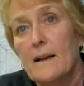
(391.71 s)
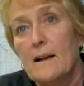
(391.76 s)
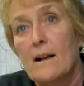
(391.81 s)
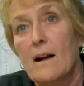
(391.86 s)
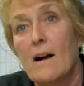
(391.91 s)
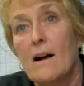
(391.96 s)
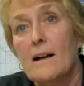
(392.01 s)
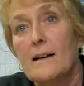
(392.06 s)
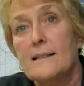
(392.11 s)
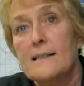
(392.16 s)

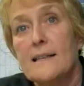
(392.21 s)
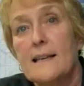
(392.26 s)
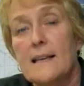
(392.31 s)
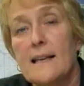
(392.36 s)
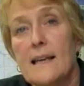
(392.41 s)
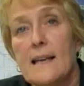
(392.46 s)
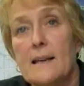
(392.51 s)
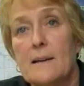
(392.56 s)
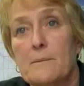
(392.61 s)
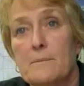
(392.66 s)

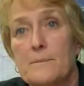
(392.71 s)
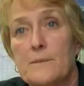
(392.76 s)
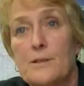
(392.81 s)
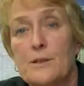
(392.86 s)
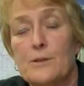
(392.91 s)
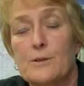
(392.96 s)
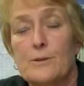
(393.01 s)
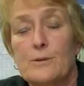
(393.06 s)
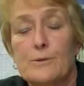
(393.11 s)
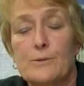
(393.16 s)
causing him
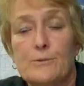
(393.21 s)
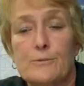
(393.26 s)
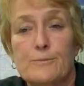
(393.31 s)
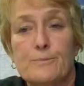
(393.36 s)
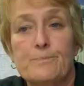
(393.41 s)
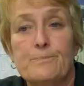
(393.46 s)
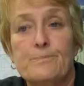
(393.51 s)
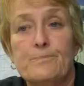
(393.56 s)
to